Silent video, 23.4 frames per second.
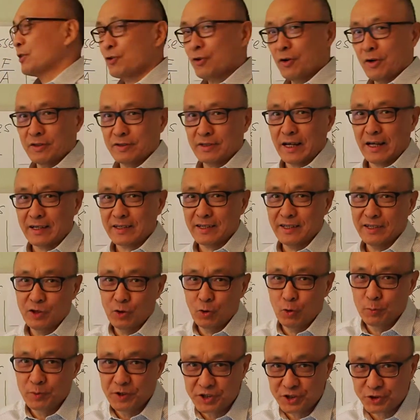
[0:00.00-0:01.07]
cross-section, there
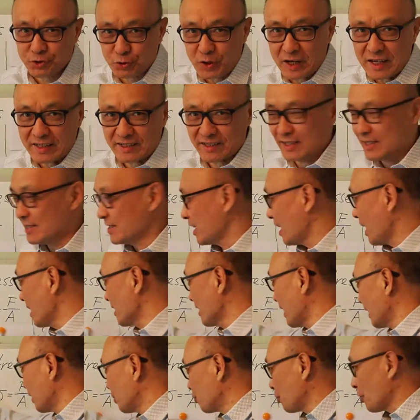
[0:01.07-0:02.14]
will be stresses on
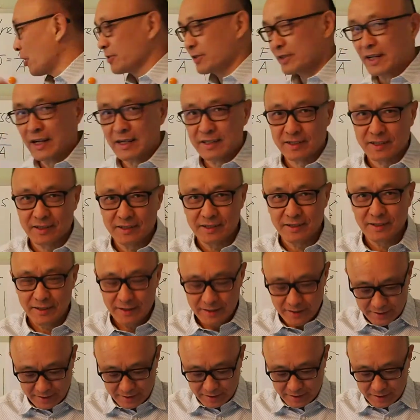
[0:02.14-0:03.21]
that cross-section
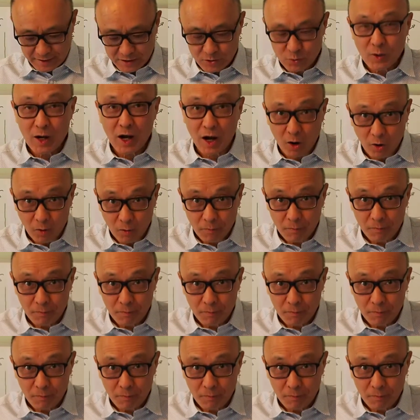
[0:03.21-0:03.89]
as well.